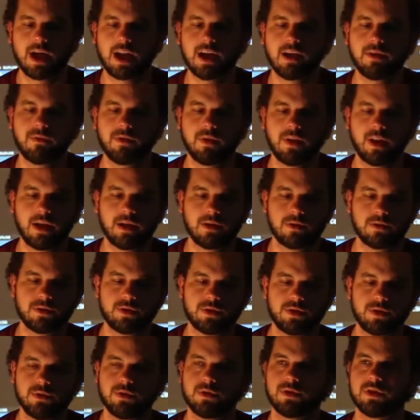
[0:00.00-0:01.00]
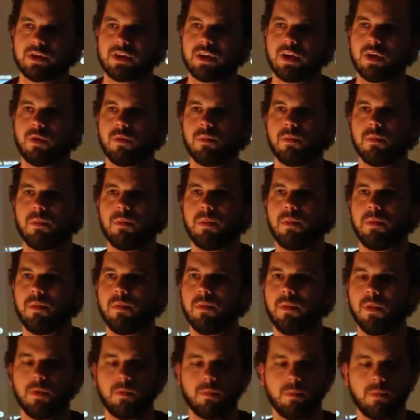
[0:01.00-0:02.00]
kind of allows you to go
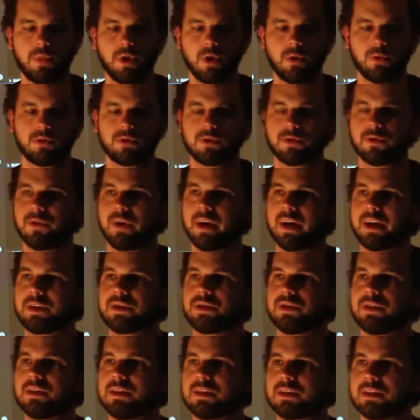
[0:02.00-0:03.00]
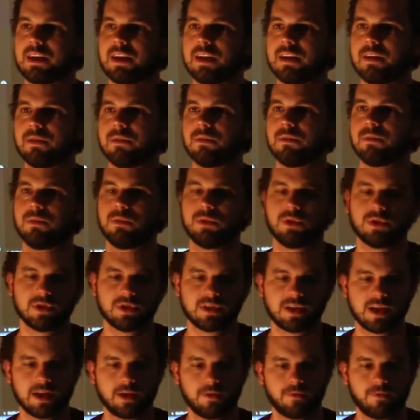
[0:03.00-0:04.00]
both directions now, which
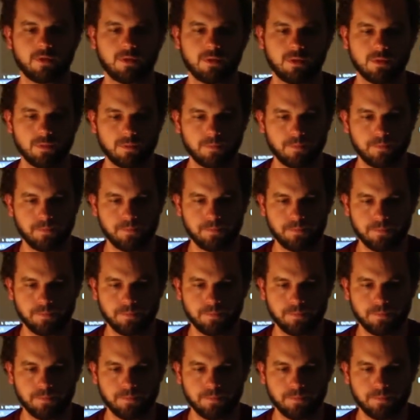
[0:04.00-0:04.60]
is kind of cool.